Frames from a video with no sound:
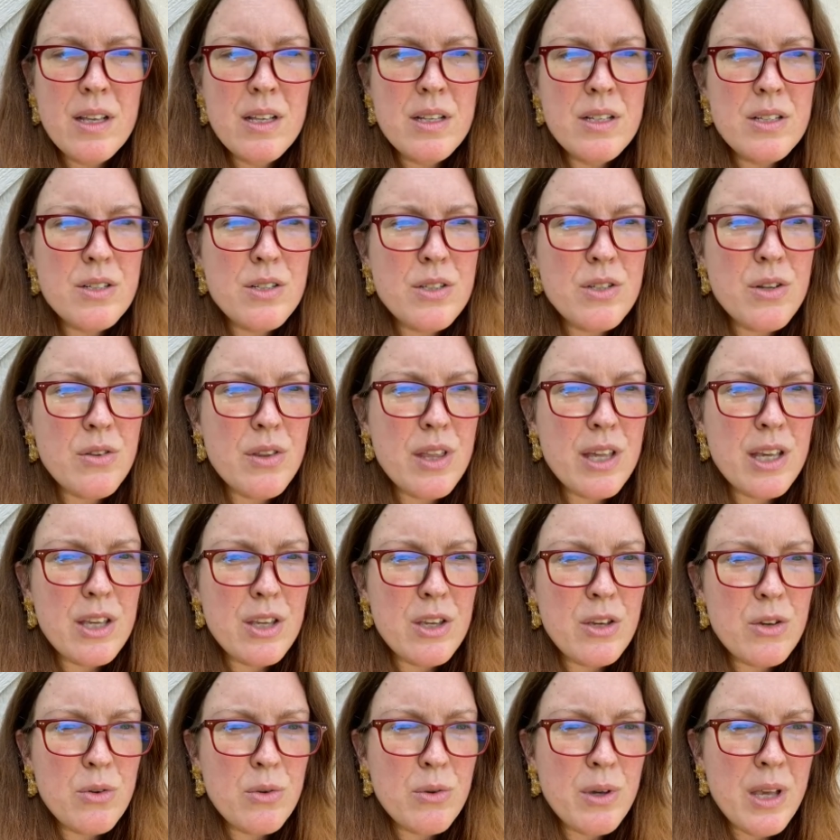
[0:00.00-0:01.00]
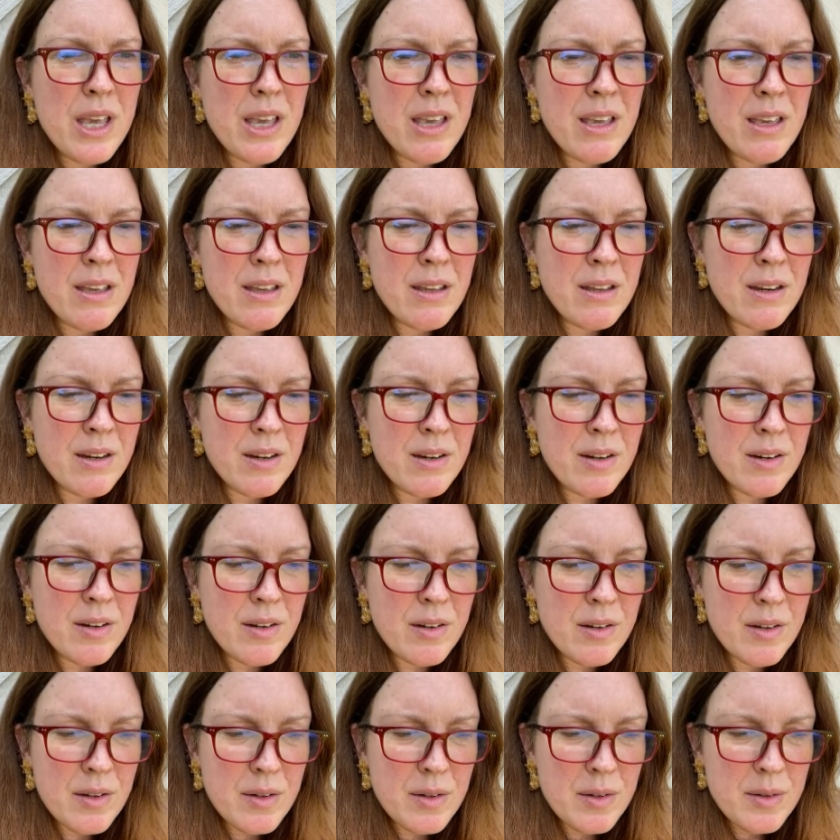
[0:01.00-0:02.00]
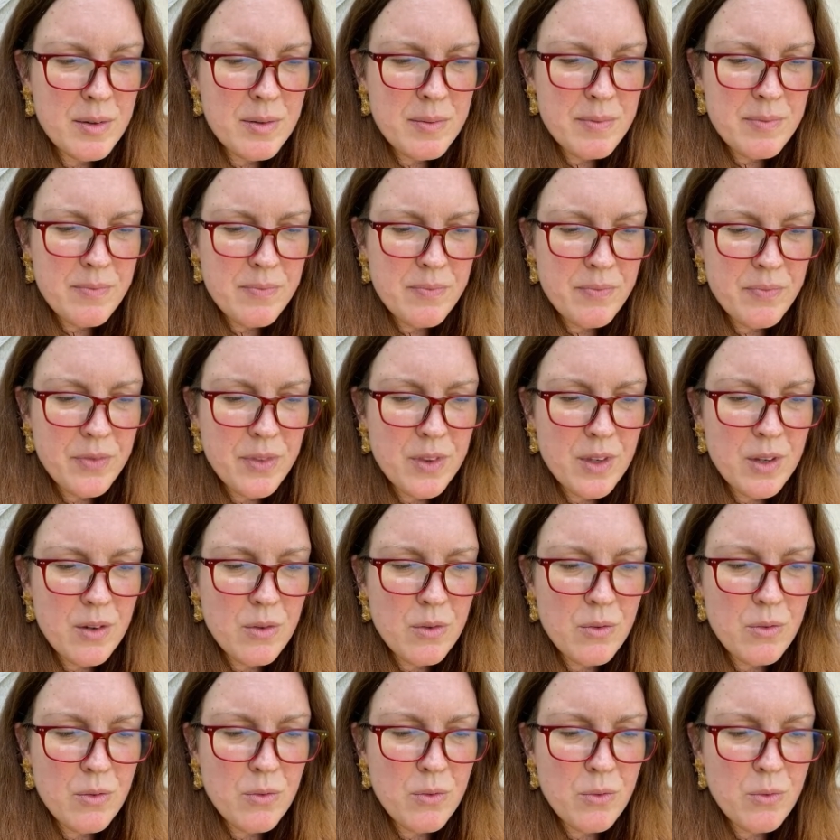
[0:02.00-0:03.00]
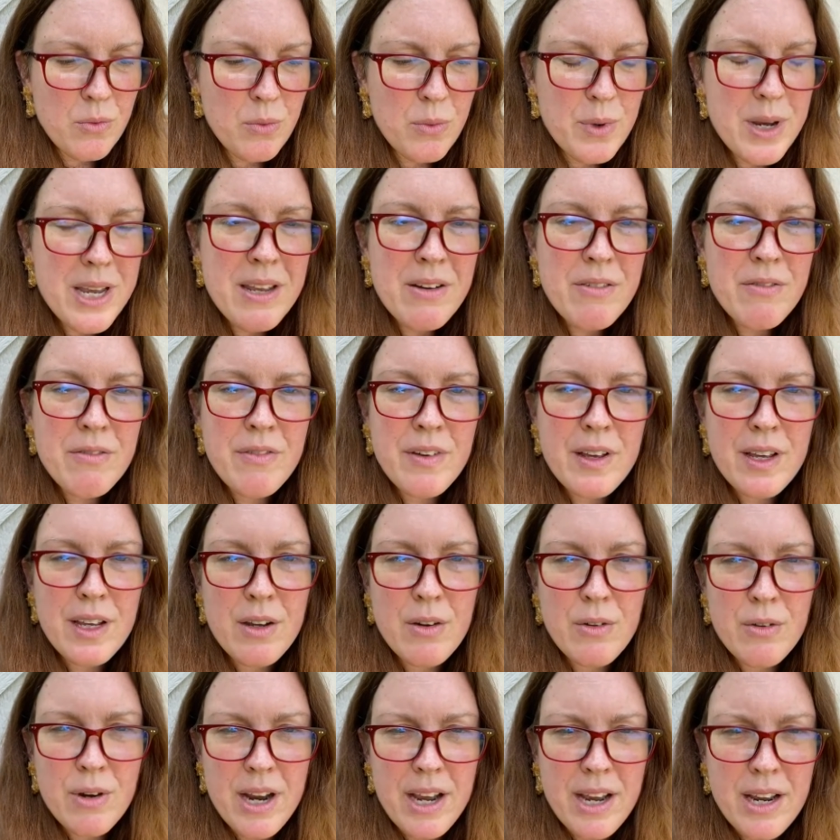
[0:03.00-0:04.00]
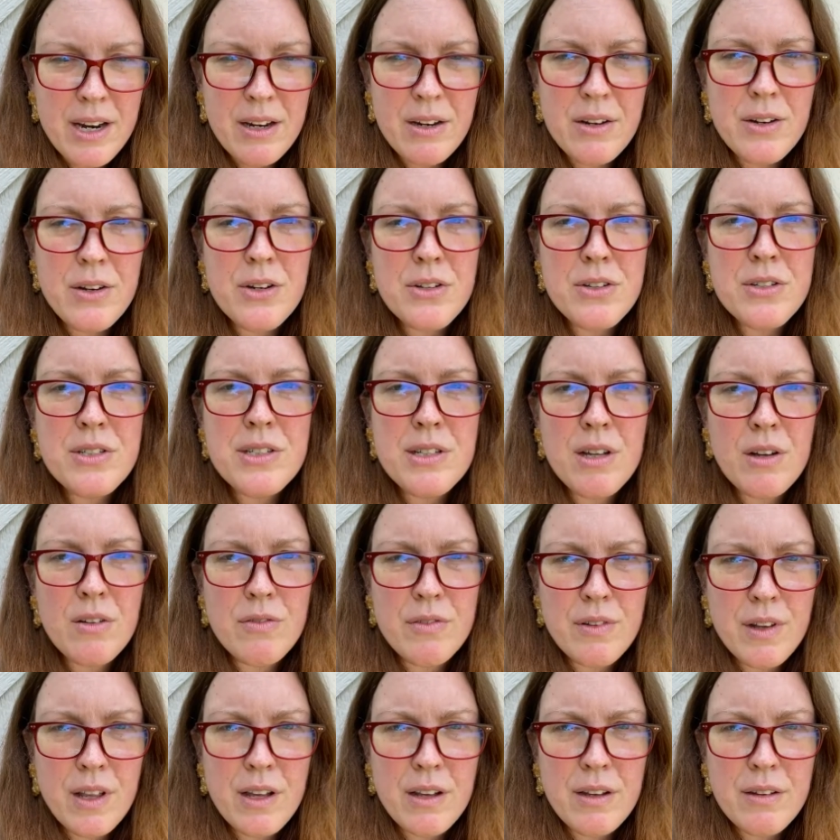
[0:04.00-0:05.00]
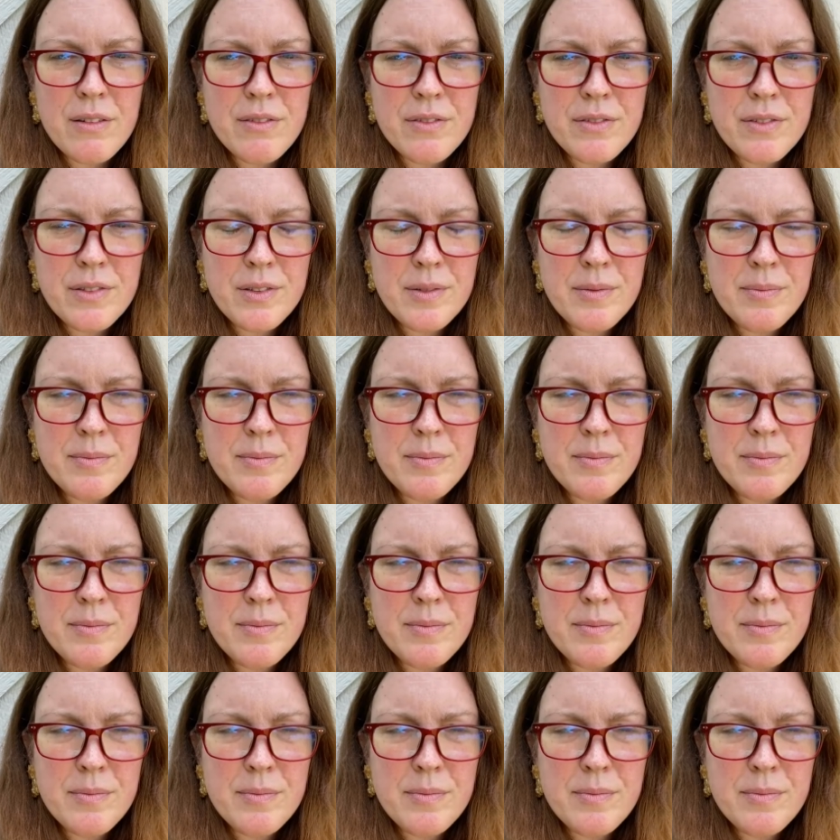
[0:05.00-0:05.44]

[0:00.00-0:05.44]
so that you can reinvigorate your self love.